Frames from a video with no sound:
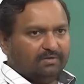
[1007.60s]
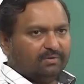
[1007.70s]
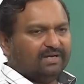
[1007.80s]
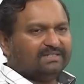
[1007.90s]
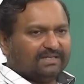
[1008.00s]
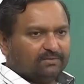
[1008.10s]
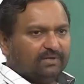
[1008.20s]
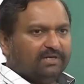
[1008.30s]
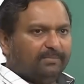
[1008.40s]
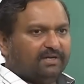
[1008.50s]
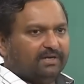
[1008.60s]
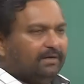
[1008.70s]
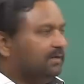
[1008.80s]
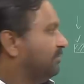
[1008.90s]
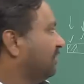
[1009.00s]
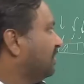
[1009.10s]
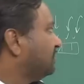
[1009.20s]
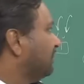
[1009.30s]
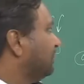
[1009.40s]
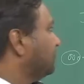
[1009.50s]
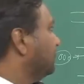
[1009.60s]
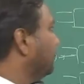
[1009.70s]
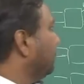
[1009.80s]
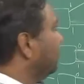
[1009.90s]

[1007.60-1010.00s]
okay, it is actually limited because of this internal